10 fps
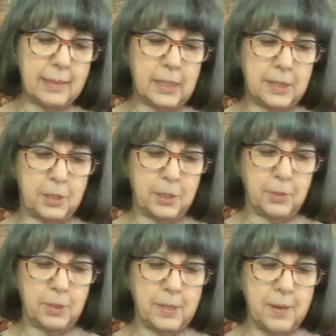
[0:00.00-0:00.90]

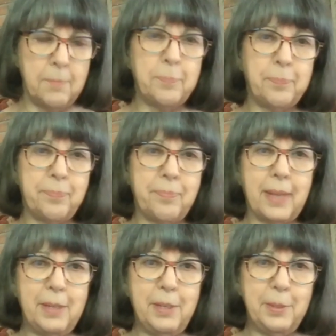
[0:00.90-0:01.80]
ancestors
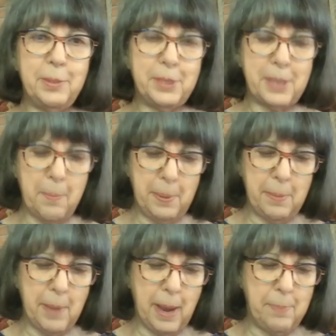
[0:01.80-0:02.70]
and you shall
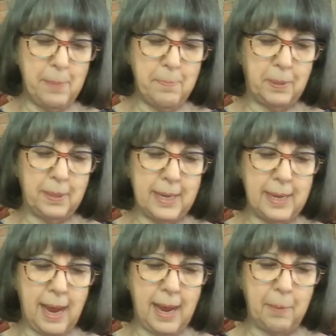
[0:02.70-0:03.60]
be my people,
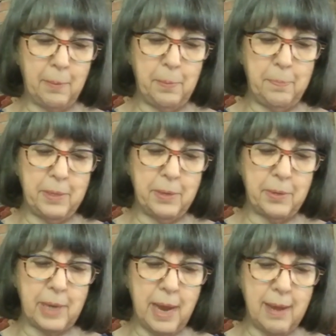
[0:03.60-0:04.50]
and I will be
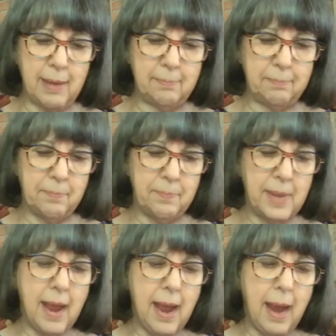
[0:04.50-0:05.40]
your God.
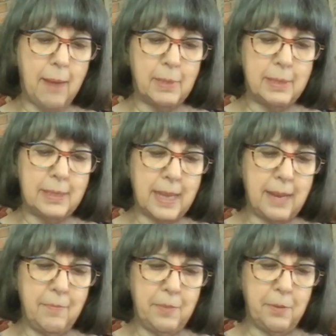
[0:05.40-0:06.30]
I will
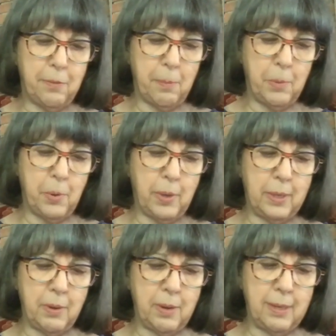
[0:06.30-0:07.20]
save you from all
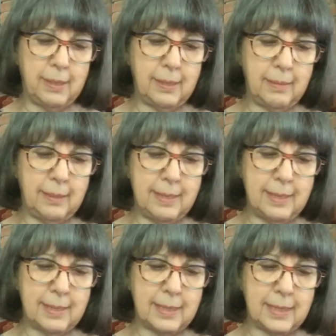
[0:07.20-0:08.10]
your
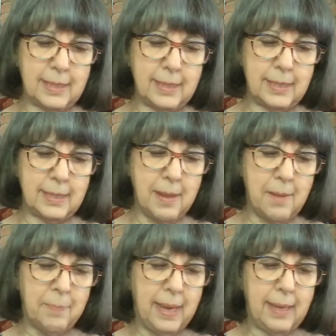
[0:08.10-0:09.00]
uncleannesses,
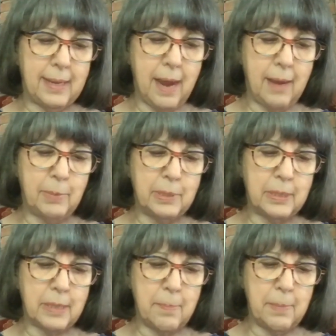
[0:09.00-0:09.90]
and I will
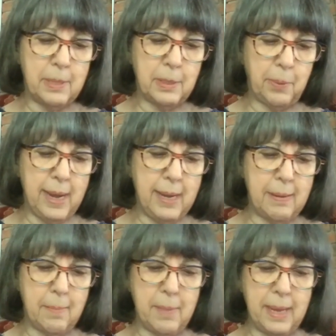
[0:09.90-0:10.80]
summon the
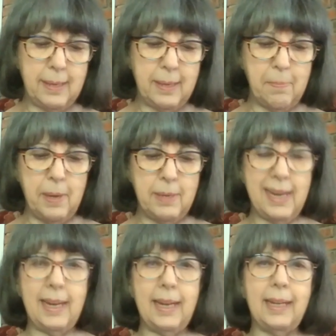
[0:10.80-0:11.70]
grain and make it
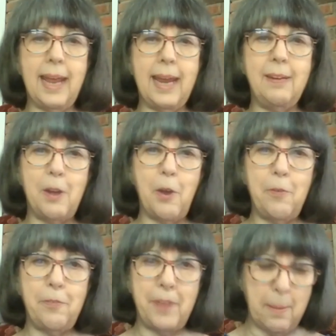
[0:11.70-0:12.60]
abundant, and lay
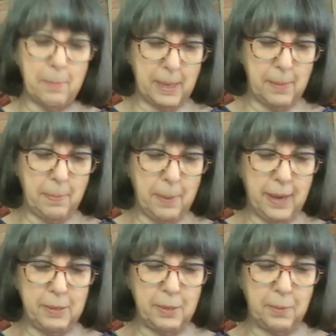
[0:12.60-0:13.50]
no famine
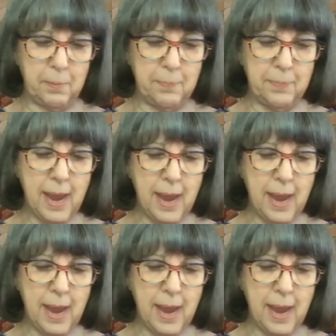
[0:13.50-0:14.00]
upon you.